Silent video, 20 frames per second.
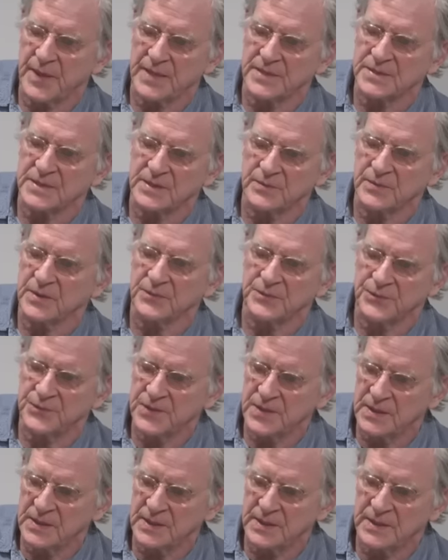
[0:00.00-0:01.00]
and passing away of
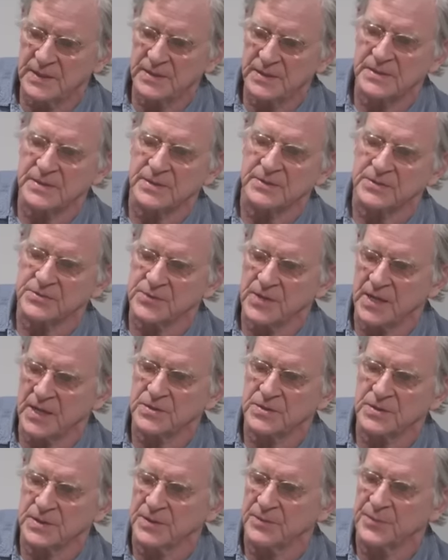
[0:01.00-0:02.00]
feelings, their
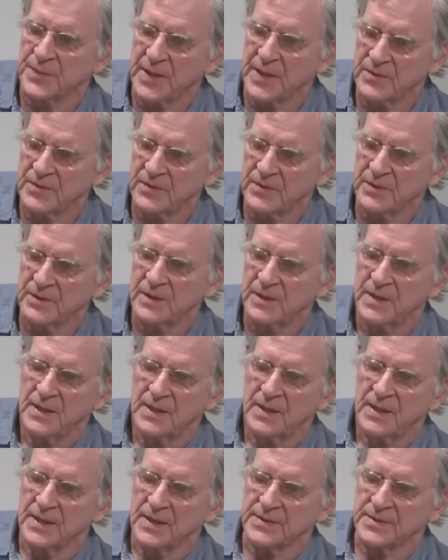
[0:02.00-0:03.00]
attraction and peril,
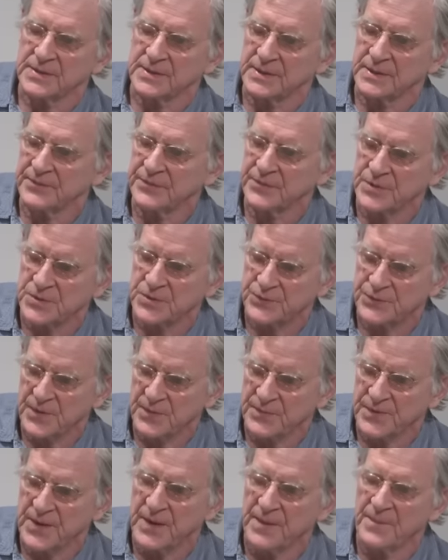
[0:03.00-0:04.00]
and the deliverance
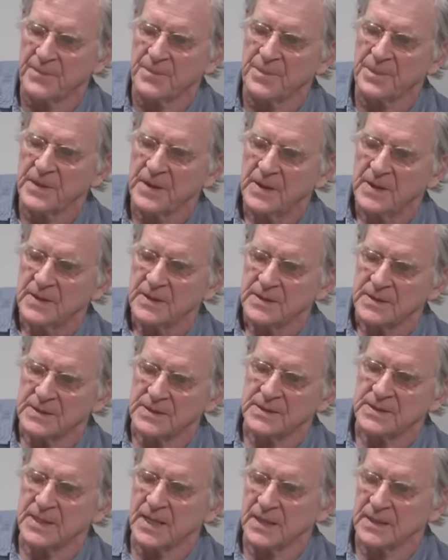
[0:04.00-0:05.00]
from them, the
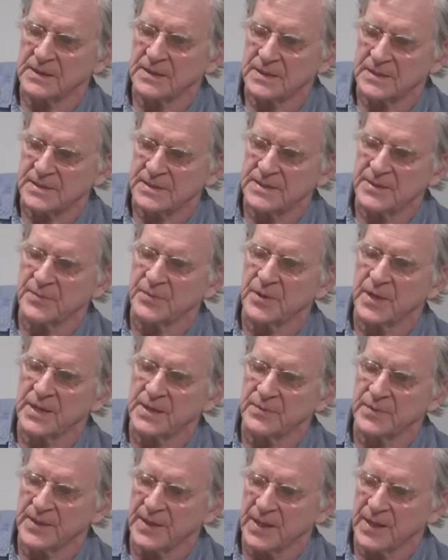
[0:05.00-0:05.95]
Tathagata is liberated